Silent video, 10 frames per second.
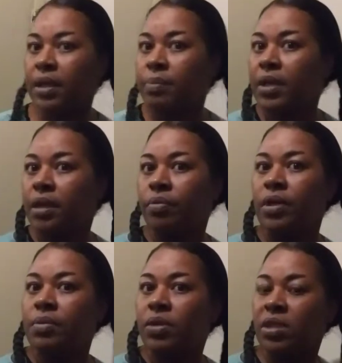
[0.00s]
let me
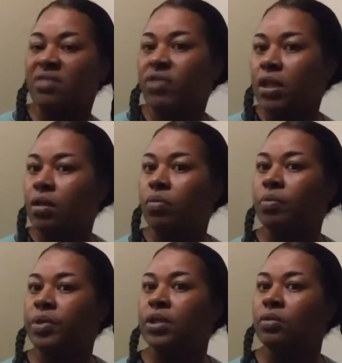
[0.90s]
hurry up so this video
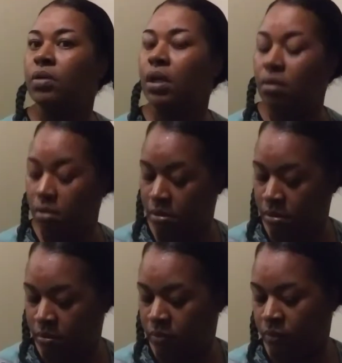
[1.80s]
won't be too long.
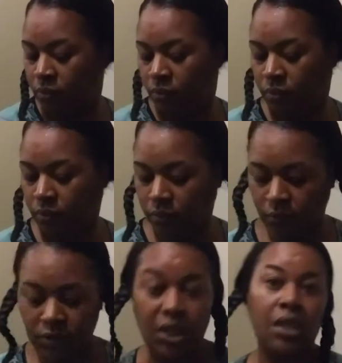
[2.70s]

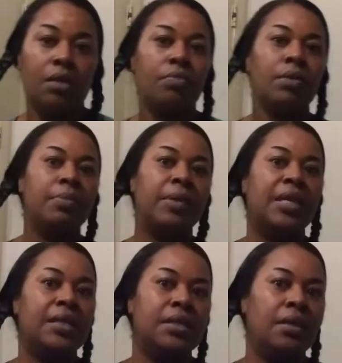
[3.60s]
Take the rubber
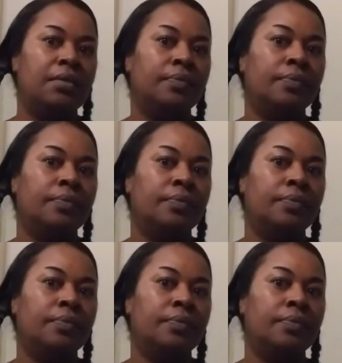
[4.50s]
bands off.